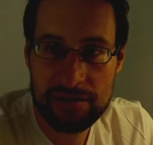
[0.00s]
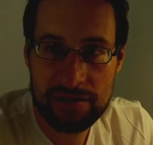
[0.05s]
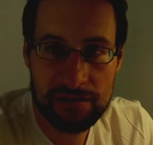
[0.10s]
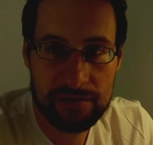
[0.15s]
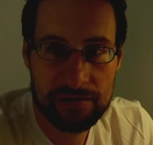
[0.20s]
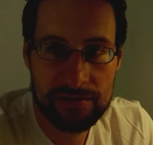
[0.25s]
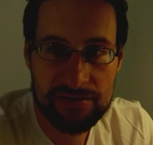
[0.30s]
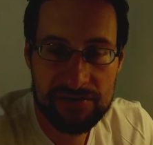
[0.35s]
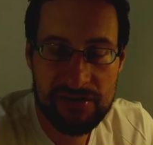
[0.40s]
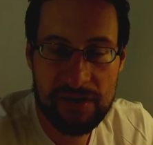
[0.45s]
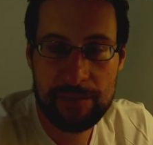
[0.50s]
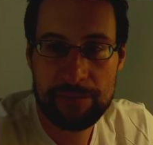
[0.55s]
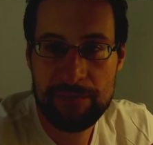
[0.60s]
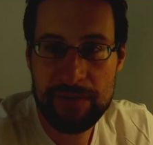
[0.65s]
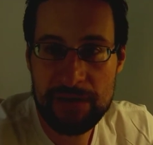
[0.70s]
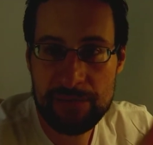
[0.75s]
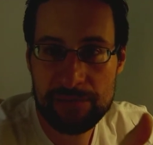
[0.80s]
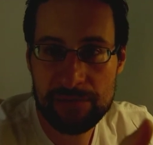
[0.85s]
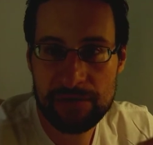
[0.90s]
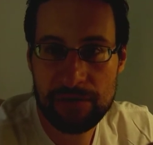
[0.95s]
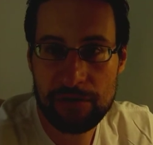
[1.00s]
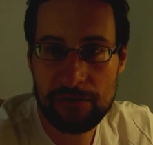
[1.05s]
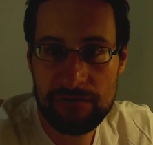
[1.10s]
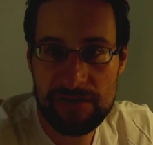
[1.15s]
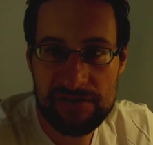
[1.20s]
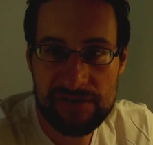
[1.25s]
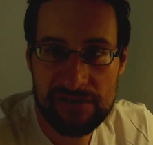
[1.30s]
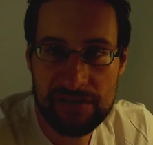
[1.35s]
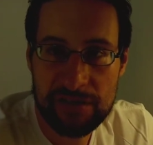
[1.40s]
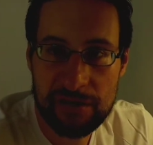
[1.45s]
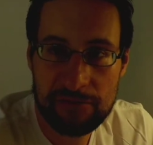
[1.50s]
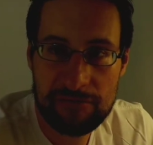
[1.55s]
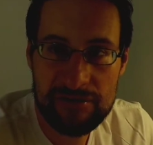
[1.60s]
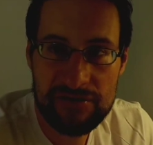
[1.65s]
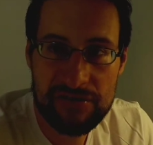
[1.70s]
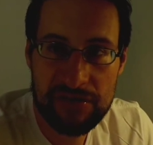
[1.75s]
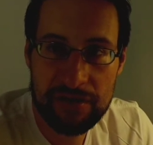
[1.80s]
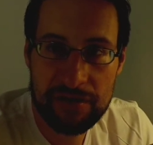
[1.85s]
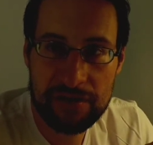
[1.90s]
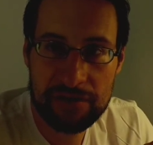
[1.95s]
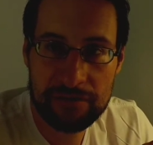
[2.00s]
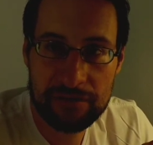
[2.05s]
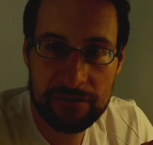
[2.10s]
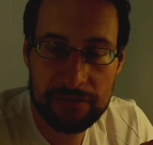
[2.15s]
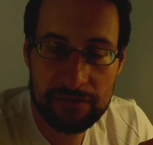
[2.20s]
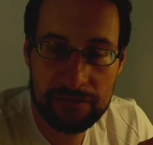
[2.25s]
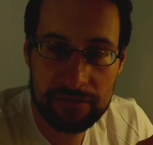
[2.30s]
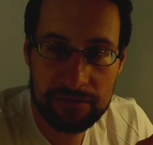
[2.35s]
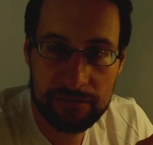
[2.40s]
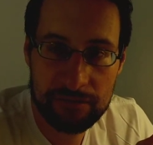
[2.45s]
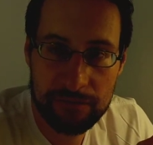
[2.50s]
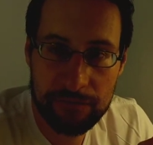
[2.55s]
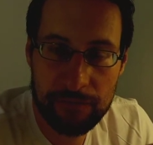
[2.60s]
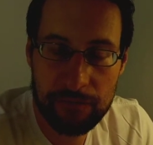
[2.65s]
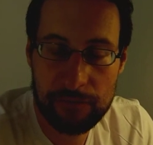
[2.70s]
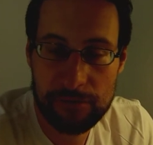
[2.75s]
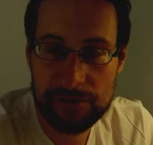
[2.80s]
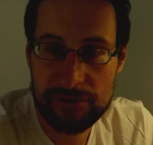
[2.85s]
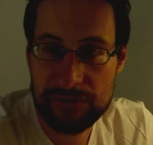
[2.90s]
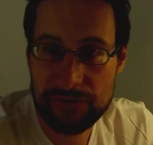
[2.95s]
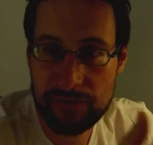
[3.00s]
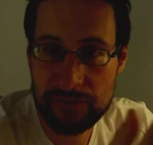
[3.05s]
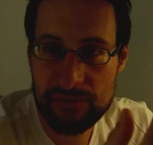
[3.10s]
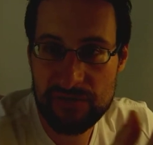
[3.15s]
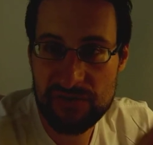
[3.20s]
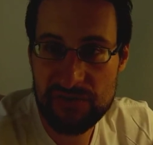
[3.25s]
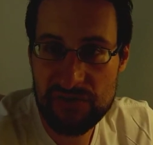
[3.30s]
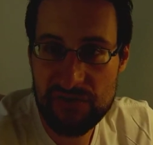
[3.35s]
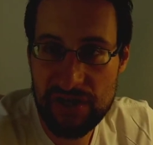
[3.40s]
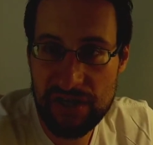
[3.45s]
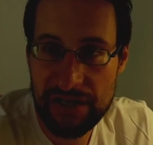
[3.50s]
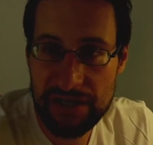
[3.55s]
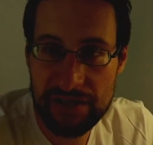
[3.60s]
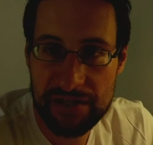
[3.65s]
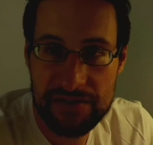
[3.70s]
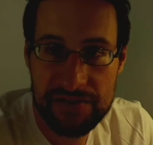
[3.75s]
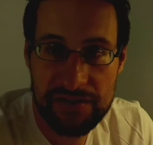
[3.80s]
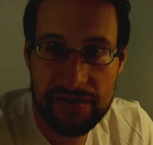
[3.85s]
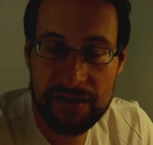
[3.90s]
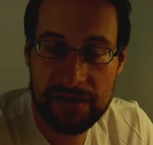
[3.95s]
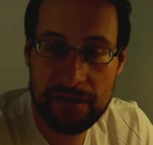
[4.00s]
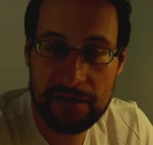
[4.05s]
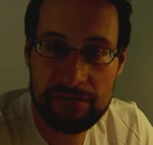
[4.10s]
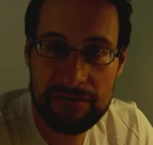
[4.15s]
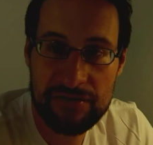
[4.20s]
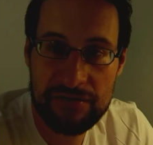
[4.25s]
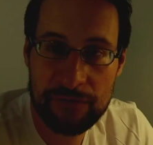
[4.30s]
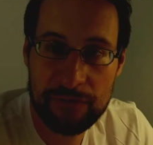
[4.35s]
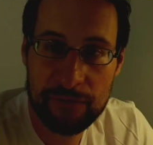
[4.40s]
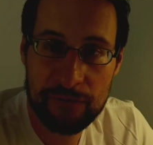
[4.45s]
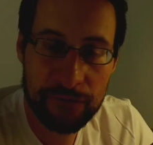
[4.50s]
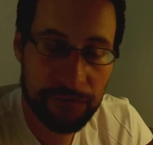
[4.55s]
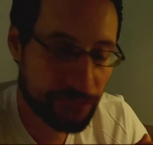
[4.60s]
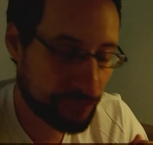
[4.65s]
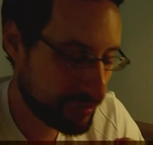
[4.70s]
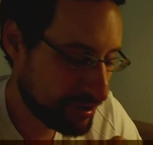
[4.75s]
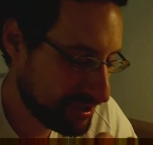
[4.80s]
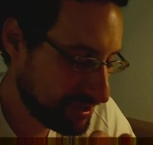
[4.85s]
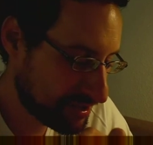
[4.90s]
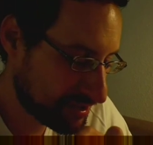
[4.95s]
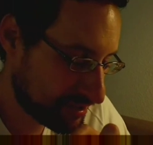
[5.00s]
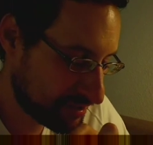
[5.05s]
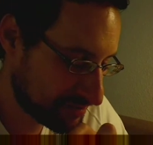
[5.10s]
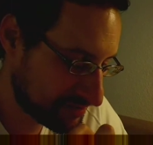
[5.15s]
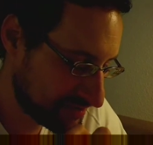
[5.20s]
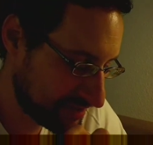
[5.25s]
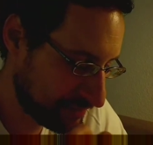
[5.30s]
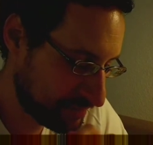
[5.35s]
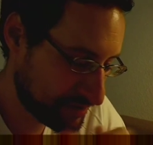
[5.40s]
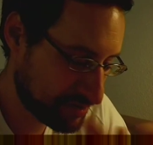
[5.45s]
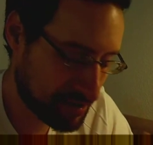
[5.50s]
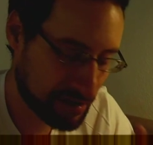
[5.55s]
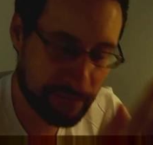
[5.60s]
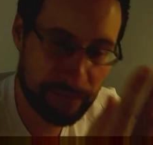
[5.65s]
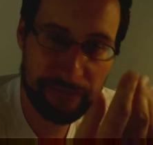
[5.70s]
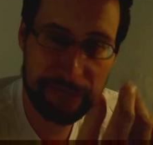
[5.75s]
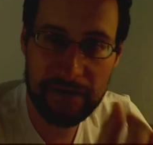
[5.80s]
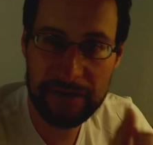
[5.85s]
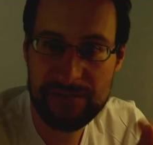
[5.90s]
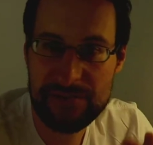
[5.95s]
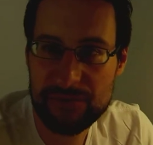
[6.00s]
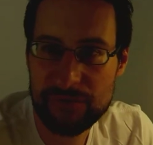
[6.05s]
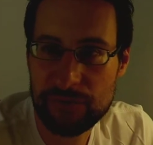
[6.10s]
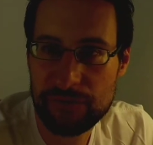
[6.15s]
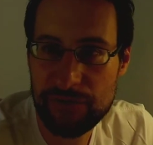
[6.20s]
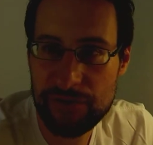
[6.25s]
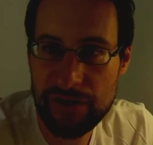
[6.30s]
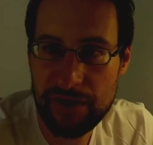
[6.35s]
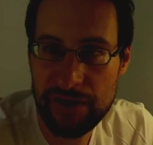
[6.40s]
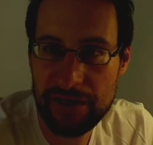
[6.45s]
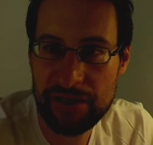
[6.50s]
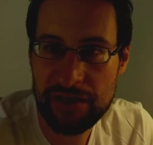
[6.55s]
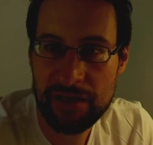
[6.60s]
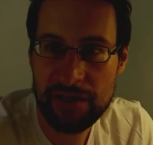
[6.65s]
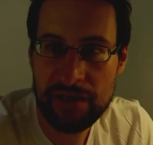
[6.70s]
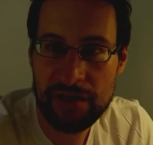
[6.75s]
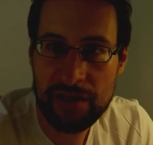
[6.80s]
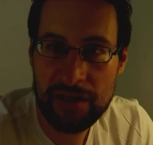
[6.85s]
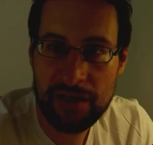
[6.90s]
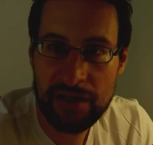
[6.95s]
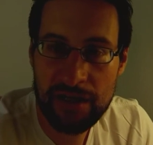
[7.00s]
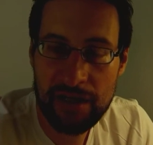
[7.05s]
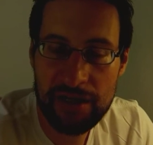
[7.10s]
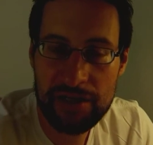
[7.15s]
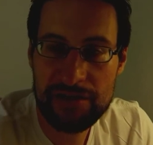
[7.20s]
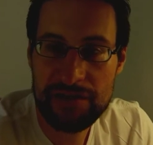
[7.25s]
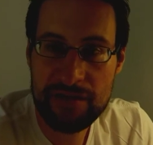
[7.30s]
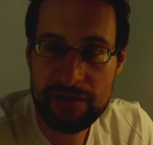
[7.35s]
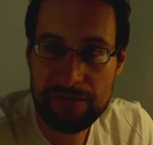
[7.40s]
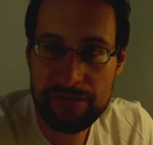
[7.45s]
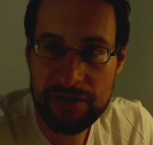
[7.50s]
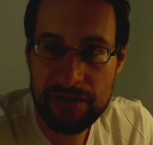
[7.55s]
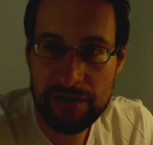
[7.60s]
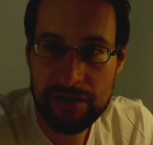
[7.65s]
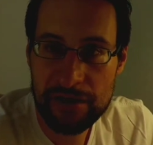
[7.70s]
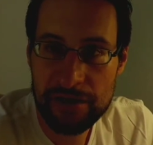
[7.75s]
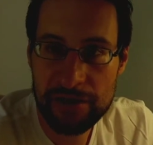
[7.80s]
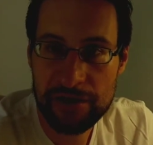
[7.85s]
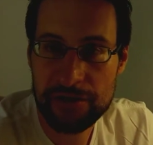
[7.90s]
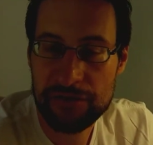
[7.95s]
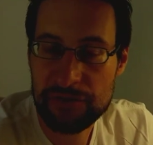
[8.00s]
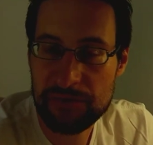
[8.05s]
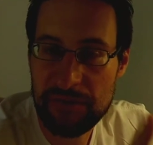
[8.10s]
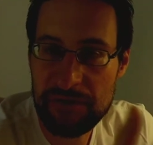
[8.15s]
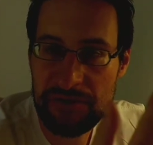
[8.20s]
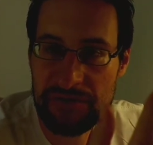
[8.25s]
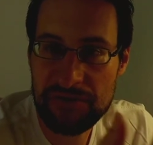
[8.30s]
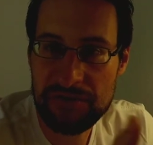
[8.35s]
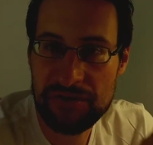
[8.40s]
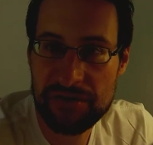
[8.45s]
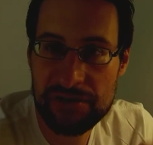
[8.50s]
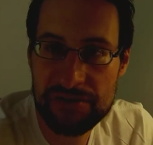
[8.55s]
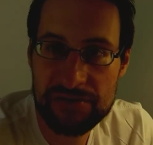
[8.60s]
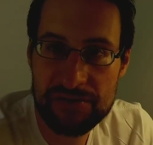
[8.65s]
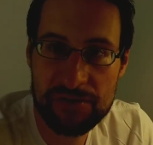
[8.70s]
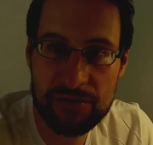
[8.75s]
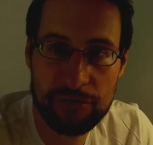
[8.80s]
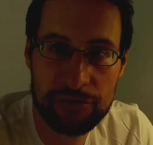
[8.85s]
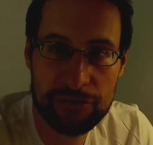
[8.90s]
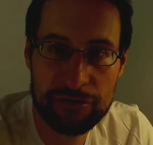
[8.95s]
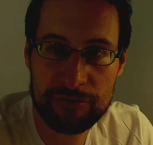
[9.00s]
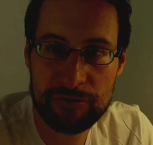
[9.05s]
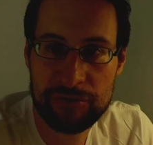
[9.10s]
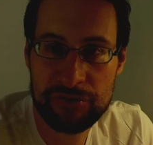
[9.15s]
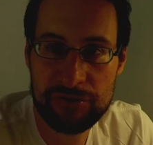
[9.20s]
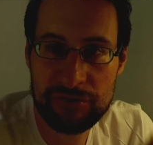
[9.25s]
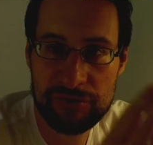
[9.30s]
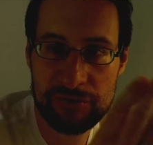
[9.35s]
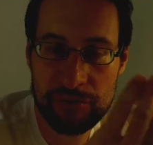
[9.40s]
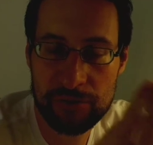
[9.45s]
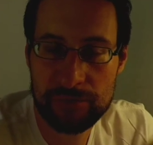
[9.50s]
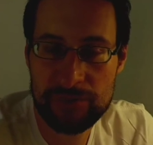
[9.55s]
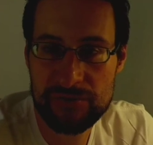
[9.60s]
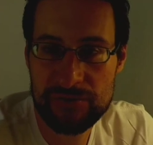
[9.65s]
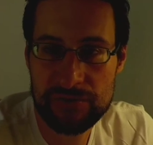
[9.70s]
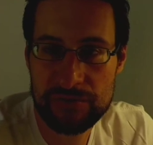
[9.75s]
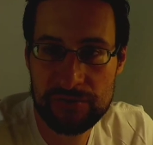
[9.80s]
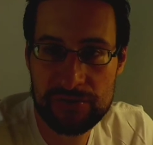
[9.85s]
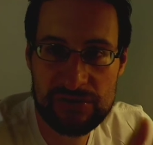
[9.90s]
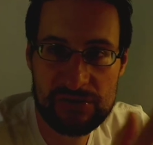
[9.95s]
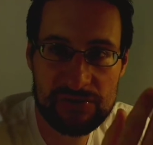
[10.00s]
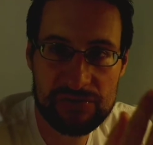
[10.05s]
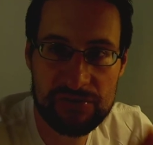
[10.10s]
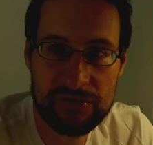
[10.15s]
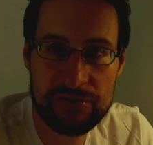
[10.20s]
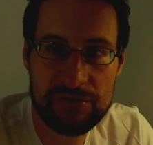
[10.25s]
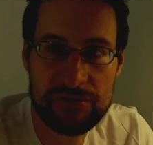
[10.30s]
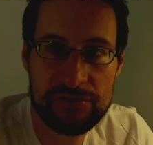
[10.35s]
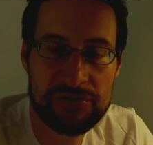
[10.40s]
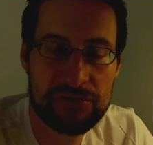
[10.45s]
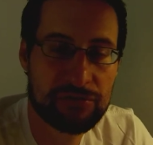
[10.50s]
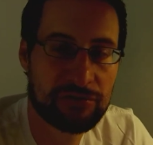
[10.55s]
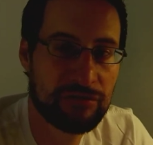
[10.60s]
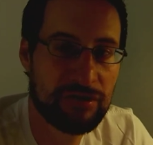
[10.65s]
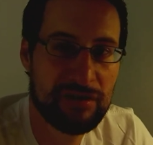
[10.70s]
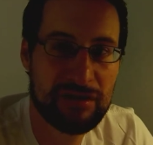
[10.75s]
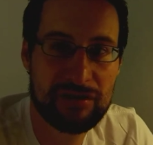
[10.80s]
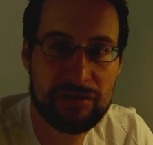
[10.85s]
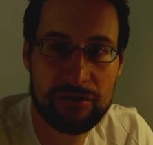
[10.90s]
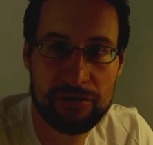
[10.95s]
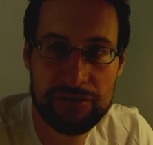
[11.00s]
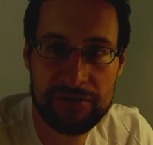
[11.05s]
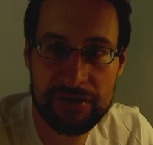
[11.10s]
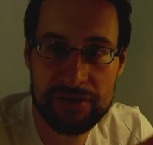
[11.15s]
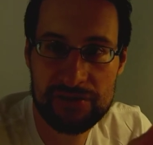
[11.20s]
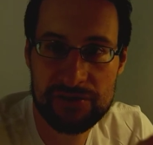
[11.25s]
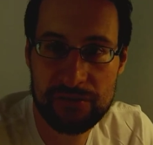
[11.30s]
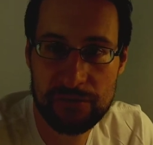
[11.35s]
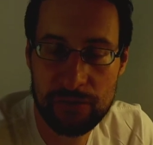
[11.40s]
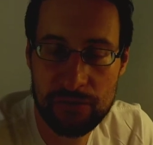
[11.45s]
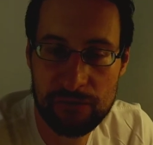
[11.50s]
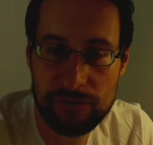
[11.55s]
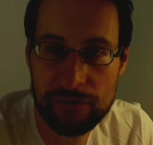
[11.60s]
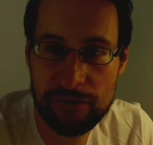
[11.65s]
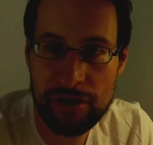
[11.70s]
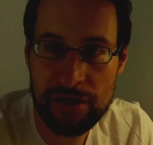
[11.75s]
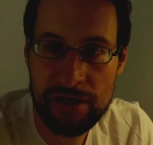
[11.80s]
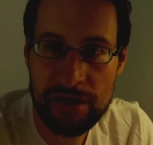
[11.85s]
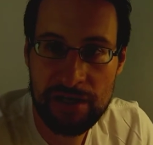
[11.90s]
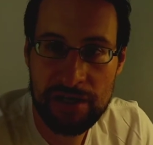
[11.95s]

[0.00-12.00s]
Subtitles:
Some people always think everything falls from the sky and they get everything for free and they become famous overnight. And here we are, 20 years contributing to open source, to the industry, contacts all over.